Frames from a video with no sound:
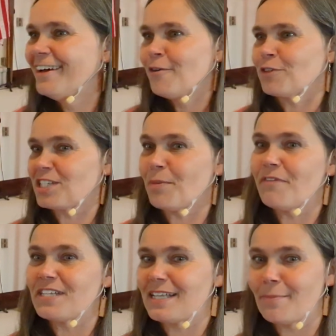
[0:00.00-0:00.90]
for some of
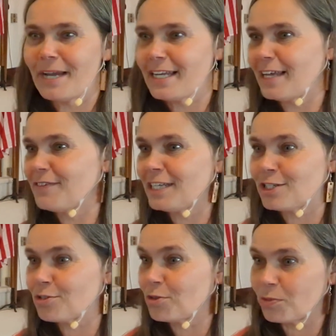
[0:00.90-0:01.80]
us, that might not even get us
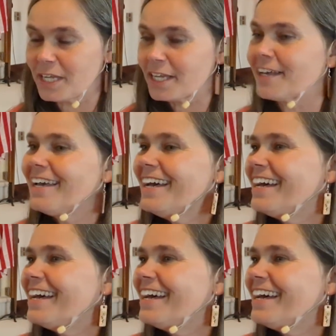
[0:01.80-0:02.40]
through the week.